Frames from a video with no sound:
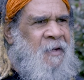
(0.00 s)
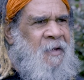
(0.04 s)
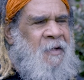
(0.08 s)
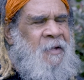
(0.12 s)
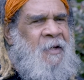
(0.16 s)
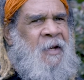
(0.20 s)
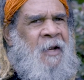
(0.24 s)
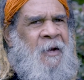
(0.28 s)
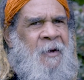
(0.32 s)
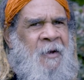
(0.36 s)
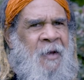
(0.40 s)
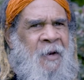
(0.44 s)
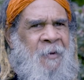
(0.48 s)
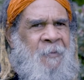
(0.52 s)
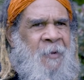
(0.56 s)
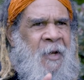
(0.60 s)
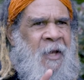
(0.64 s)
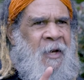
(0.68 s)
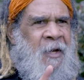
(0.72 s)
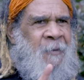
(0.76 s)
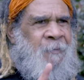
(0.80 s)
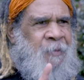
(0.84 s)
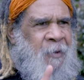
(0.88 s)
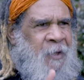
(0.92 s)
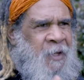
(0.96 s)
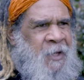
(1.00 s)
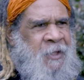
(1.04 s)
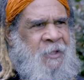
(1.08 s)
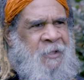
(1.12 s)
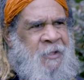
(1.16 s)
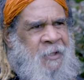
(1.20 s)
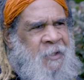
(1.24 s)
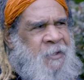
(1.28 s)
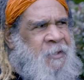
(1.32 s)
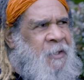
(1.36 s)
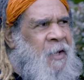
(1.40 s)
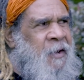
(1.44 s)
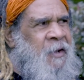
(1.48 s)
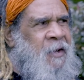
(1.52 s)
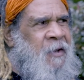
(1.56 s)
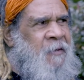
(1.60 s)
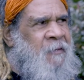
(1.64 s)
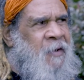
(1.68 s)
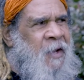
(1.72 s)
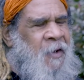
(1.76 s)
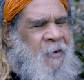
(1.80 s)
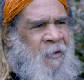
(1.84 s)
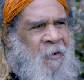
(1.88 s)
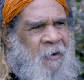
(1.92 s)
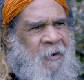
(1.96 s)
And the police is going
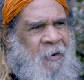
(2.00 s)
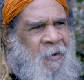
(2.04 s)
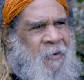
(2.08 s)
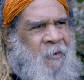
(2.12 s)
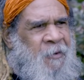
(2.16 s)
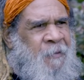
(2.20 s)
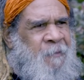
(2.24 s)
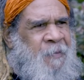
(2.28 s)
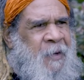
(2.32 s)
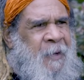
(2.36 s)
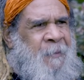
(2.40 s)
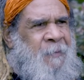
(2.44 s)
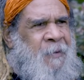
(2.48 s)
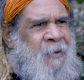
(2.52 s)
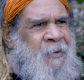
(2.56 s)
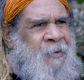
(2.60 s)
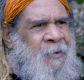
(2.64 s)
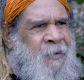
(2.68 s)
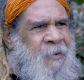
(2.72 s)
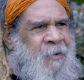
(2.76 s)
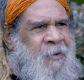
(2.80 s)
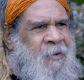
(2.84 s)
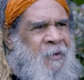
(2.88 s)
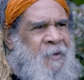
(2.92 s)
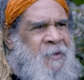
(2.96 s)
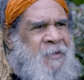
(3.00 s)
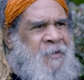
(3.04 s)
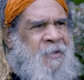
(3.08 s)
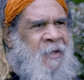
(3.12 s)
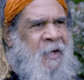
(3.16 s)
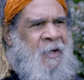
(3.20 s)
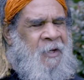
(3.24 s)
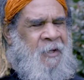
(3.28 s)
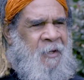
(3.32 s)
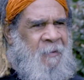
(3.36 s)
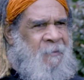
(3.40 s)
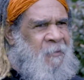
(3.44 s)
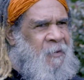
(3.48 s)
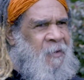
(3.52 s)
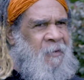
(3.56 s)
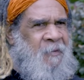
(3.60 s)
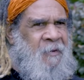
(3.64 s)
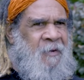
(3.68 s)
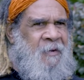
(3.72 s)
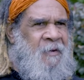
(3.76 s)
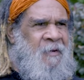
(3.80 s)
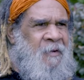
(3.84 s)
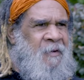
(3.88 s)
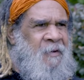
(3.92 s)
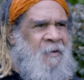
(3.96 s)
around knocking on people's door and say, come
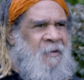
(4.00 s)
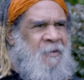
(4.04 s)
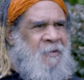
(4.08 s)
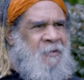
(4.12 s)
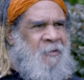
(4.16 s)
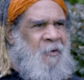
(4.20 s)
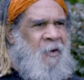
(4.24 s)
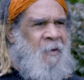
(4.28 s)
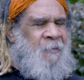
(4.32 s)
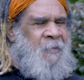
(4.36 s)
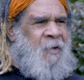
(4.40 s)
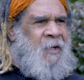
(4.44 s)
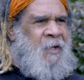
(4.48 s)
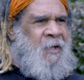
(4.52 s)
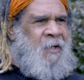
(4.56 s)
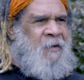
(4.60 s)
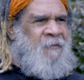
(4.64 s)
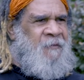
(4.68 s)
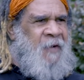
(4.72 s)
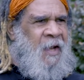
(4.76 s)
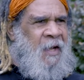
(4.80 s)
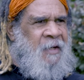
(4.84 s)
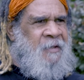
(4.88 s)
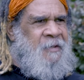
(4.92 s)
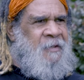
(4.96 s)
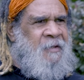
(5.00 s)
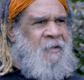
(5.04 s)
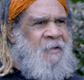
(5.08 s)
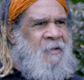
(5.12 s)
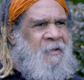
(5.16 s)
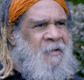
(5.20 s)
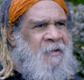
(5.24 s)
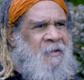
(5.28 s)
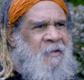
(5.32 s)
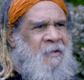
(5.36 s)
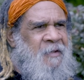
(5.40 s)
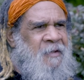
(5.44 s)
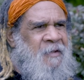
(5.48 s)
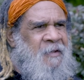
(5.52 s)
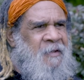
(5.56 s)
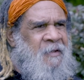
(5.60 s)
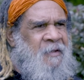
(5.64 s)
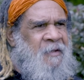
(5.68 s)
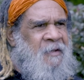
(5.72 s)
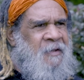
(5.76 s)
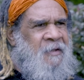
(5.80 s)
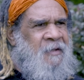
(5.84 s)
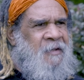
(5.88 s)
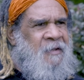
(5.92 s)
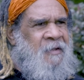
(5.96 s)
on, it's time to get the vax.
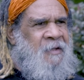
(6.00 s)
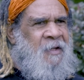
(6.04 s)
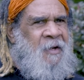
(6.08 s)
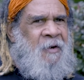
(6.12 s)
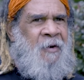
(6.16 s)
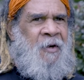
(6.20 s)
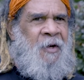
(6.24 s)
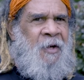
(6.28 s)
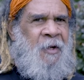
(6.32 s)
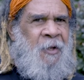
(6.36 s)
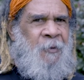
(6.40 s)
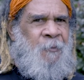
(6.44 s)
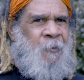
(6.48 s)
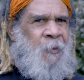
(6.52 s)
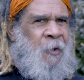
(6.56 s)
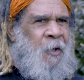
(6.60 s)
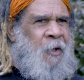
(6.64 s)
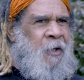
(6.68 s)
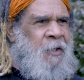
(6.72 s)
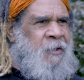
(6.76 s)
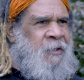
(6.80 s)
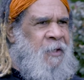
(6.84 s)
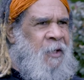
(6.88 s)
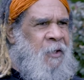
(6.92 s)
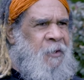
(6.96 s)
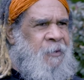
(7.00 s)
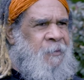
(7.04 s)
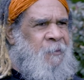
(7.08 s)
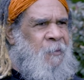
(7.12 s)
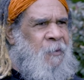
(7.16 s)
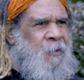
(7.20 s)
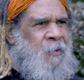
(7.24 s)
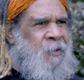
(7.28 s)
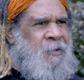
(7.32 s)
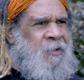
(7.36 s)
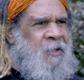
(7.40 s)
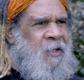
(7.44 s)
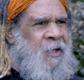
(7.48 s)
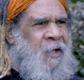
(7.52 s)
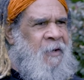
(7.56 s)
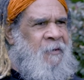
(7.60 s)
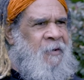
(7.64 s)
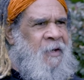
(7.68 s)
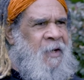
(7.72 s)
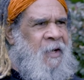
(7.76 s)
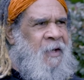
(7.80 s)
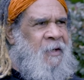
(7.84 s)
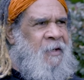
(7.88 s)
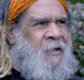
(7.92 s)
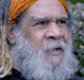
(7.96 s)
Health workers are
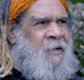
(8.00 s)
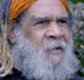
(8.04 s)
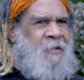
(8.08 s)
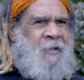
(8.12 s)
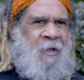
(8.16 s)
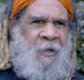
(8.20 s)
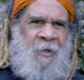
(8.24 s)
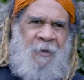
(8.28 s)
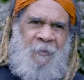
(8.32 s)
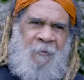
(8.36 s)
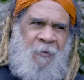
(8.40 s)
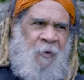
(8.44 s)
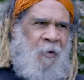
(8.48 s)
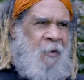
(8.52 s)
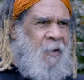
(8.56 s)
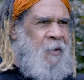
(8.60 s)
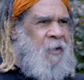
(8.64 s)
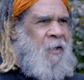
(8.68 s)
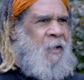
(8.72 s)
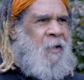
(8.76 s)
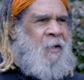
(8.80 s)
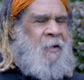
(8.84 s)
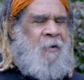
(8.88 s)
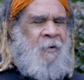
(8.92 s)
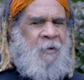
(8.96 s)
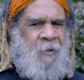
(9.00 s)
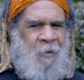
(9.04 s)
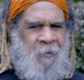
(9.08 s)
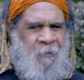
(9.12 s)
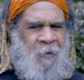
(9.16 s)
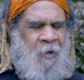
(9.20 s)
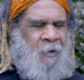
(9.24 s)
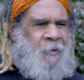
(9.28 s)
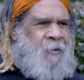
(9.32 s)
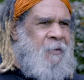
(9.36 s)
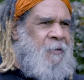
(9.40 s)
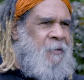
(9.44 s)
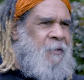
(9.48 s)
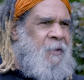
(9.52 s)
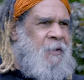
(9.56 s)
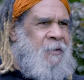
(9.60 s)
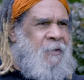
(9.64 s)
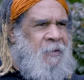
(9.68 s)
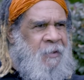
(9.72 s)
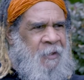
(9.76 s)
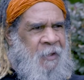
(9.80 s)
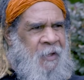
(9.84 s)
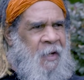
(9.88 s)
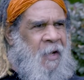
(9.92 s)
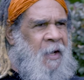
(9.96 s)
going out there and say, you've got to get it or you won't do this
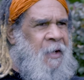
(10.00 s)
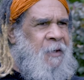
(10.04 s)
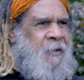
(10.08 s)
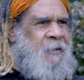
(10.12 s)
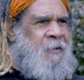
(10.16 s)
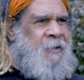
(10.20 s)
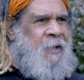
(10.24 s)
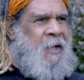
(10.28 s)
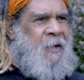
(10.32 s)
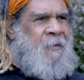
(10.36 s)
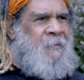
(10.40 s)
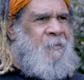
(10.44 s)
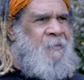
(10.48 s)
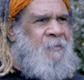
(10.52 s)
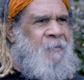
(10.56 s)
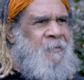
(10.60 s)
and you can't do that.